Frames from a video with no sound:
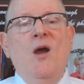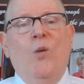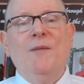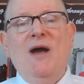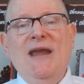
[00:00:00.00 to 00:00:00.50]

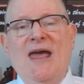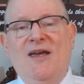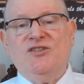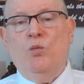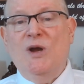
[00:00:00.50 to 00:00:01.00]
One might
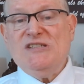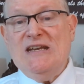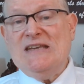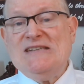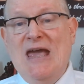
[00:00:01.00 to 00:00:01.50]
ask, what's an
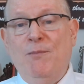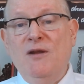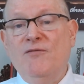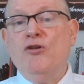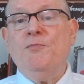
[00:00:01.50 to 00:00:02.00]
example
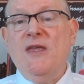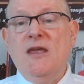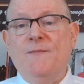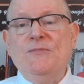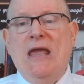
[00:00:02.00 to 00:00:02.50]
of groupthink?